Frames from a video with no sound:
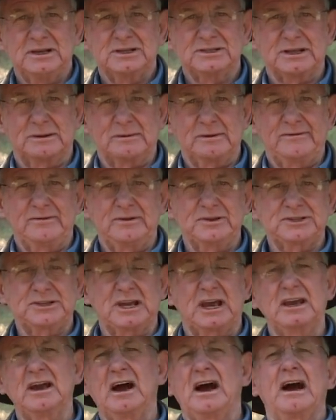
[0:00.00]
Some of you
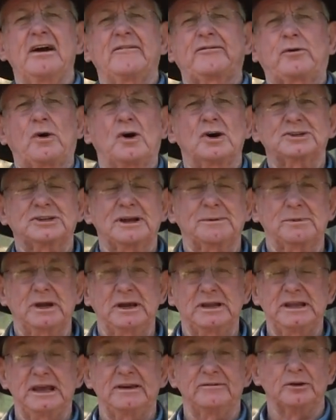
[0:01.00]
say, yeah, of course I'm
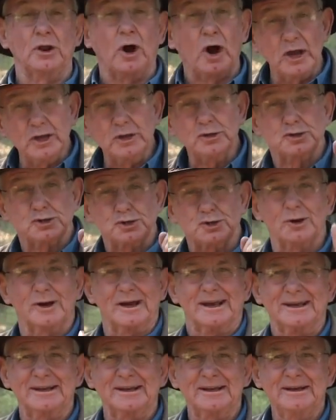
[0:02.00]
going to heaven. Are you
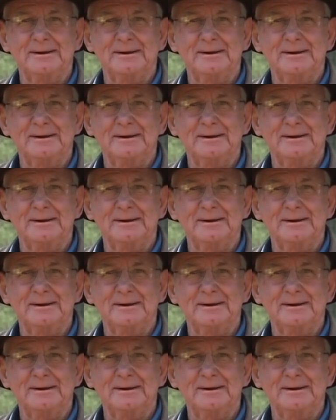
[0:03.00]
sure?